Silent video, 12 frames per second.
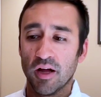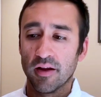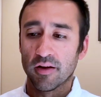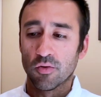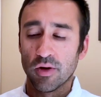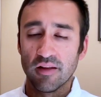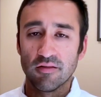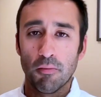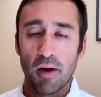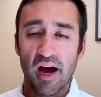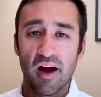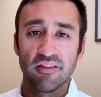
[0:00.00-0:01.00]
it creates
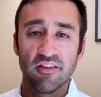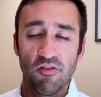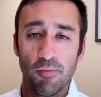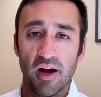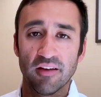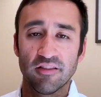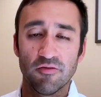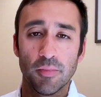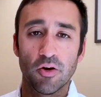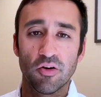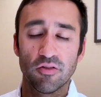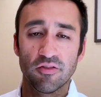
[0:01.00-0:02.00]
massive, massive
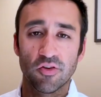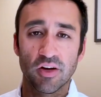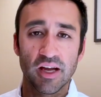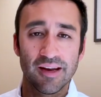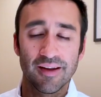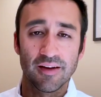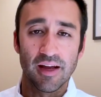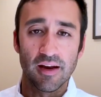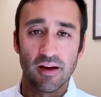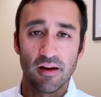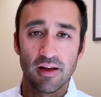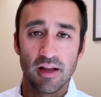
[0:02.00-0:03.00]
barriers for getting
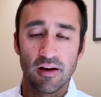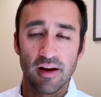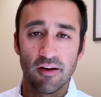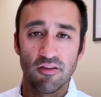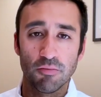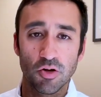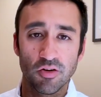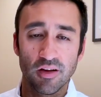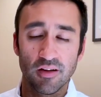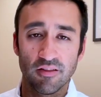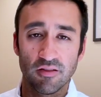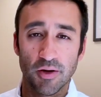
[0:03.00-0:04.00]
data in and out of
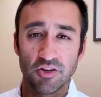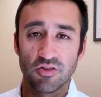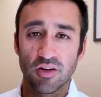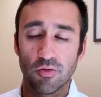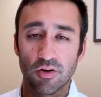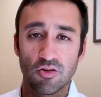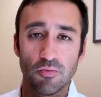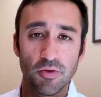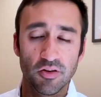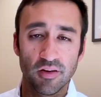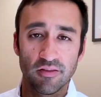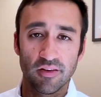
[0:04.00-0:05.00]
buildings, especially critical
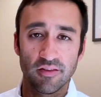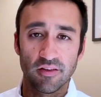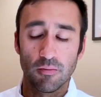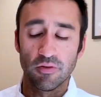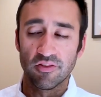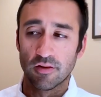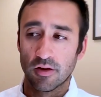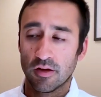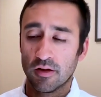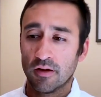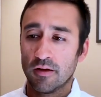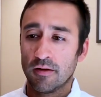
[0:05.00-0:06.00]
building systems.
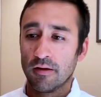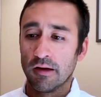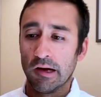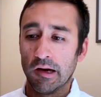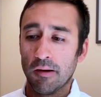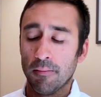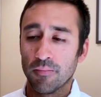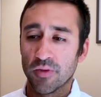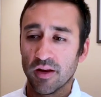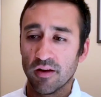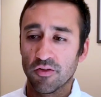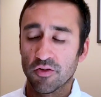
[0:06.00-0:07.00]

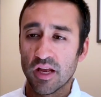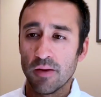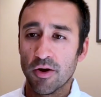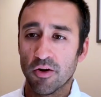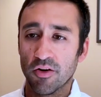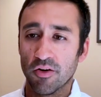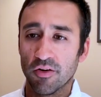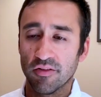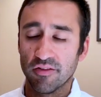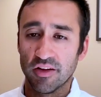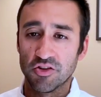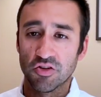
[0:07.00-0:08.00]
Another key barrier is
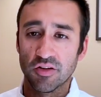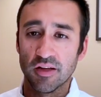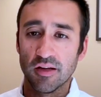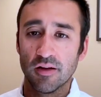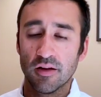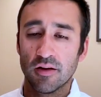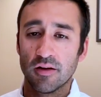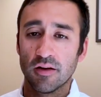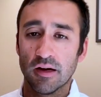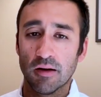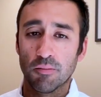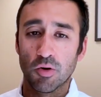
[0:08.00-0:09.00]
essentially
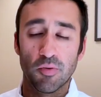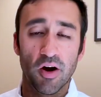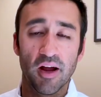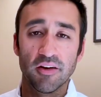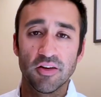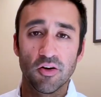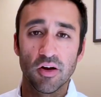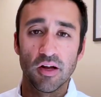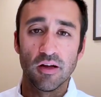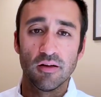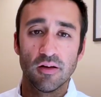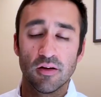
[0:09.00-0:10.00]

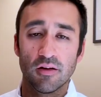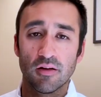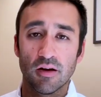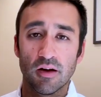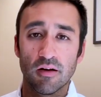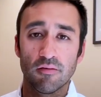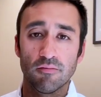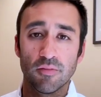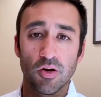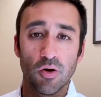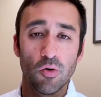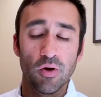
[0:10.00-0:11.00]
proprietary,
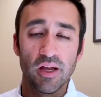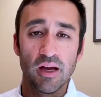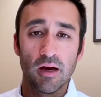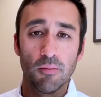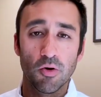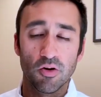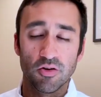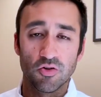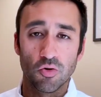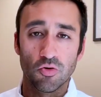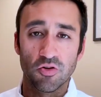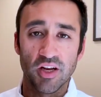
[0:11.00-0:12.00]
OEM or
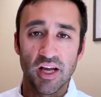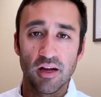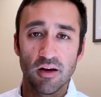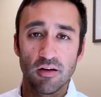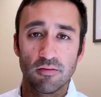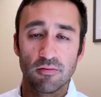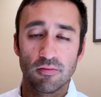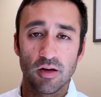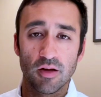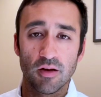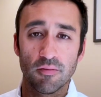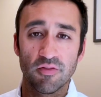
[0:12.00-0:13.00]
controller data
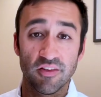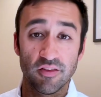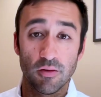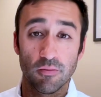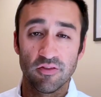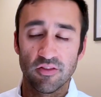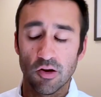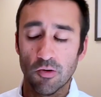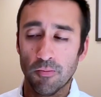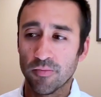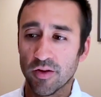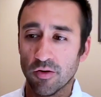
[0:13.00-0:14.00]
systems. So,
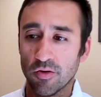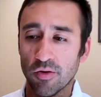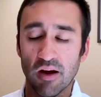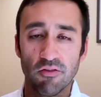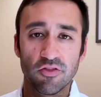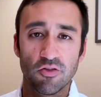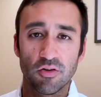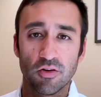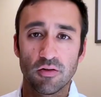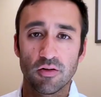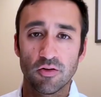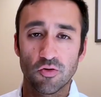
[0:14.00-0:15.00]
you have certain
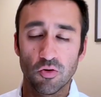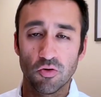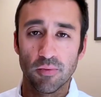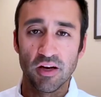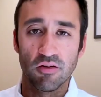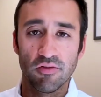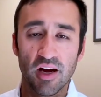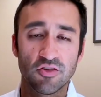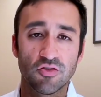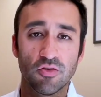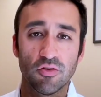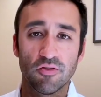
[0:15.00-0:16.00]
controller
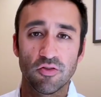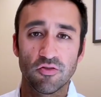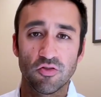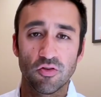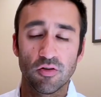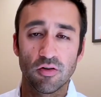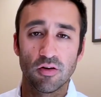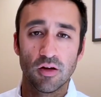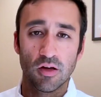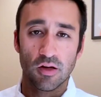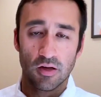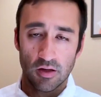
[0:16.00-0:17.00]
manufacturers or certain
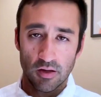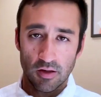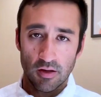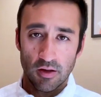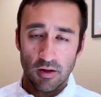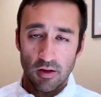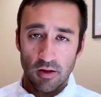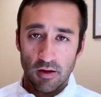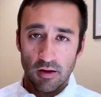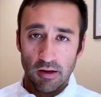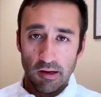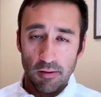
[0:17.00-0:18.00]

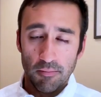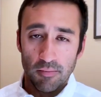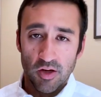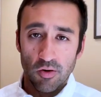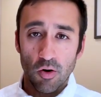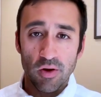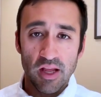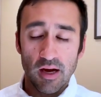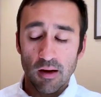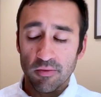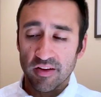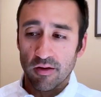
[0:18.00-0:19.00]

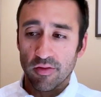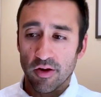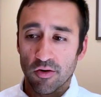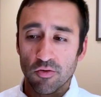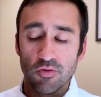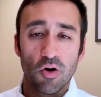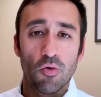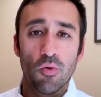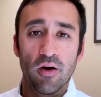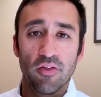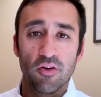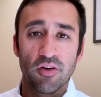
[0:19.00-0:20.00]
OEMs out there who don't
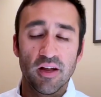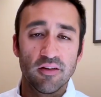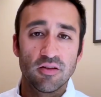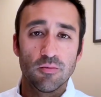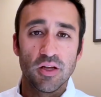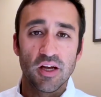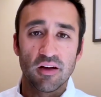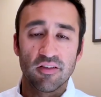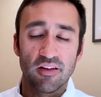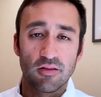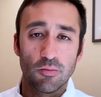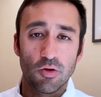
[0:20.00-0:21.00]
want their data to be
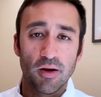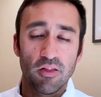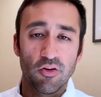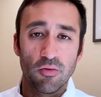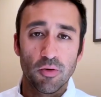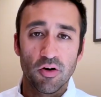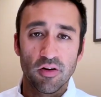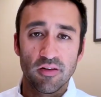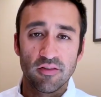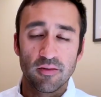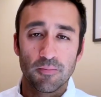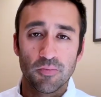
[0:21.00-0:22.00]
accessible by third
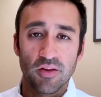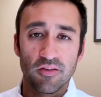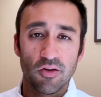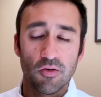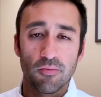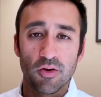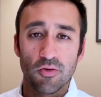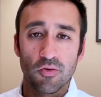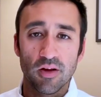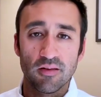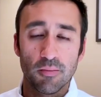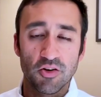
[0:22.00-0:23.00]
parties. And so,
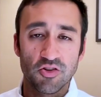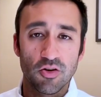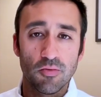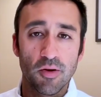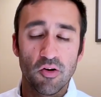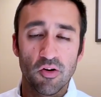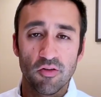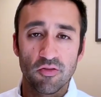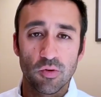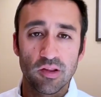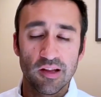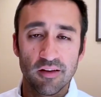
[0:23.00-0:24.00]
creates a bunch of new barriers
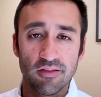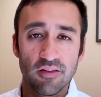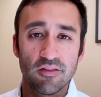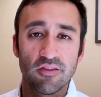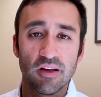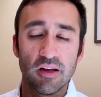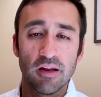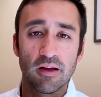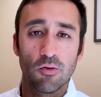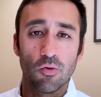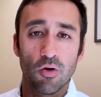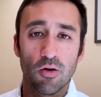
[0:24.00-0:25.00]
with licensing
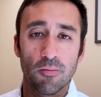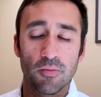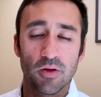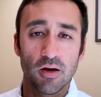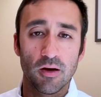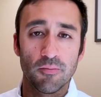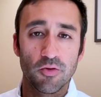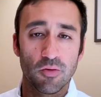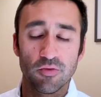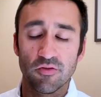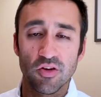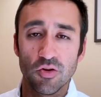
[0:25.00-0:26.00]
or terms
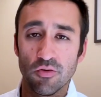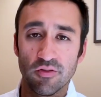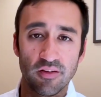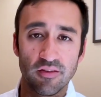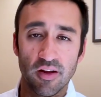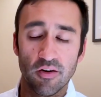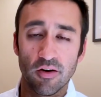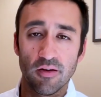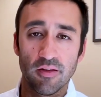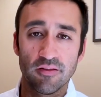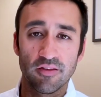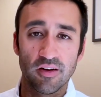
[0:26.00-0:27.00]
of use, et cetera, that
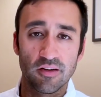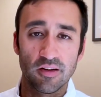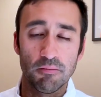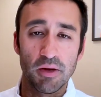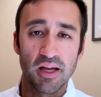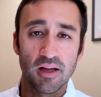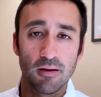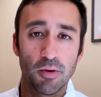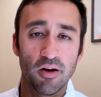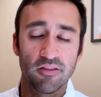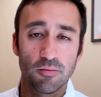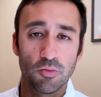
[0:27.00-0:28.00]
suddenly make it
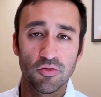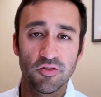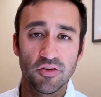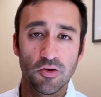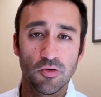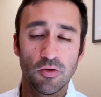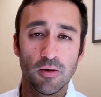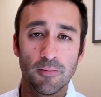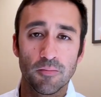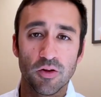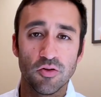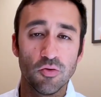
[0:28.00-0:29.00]
impossible to
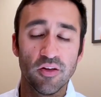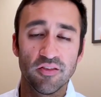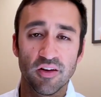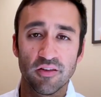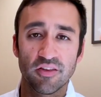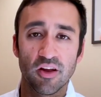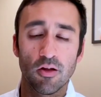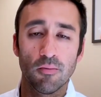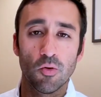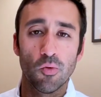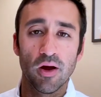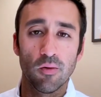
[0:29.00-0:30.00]
do this at a scalable
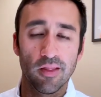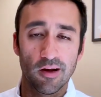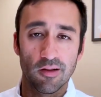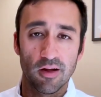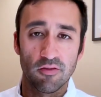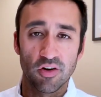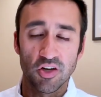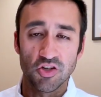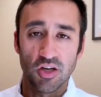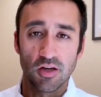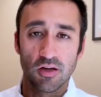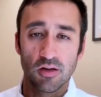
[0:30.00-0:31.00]
way without a lot of
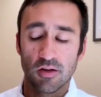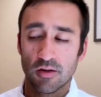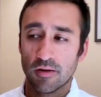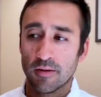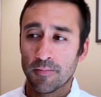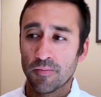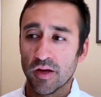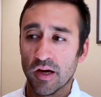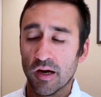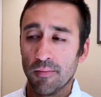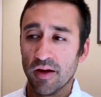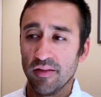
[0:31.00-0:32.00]
friction.
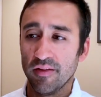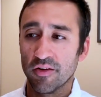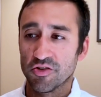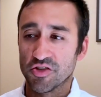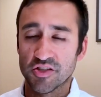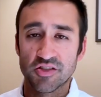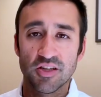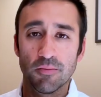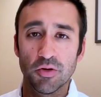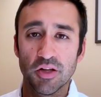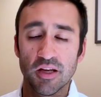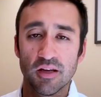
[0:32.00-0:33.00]
And then there's just
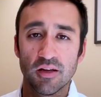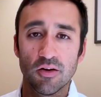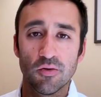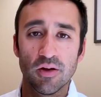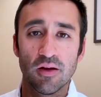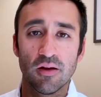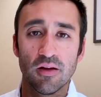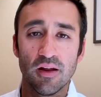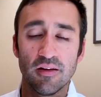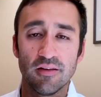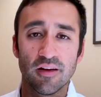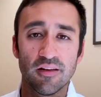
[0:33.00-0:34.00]
simply,
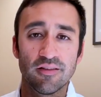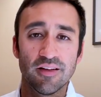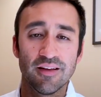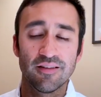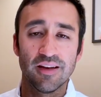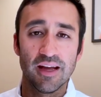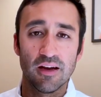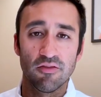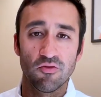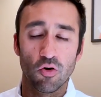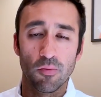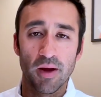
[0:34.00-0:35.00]
is the data
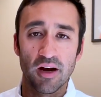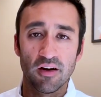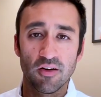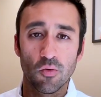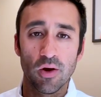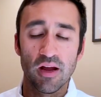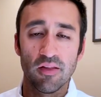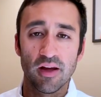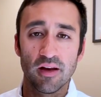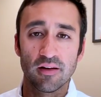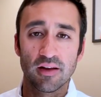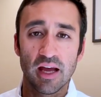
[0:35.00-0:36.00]
formatted in a way
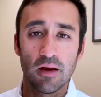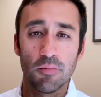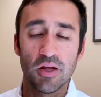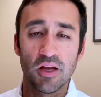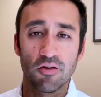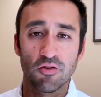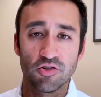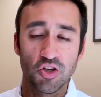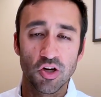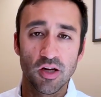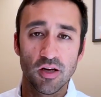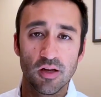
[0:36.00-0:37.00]
that can be
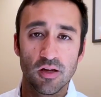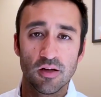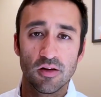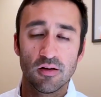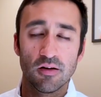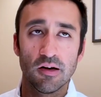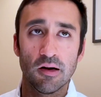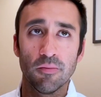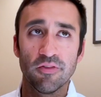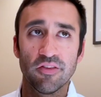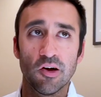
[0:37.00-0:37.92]
understood? Is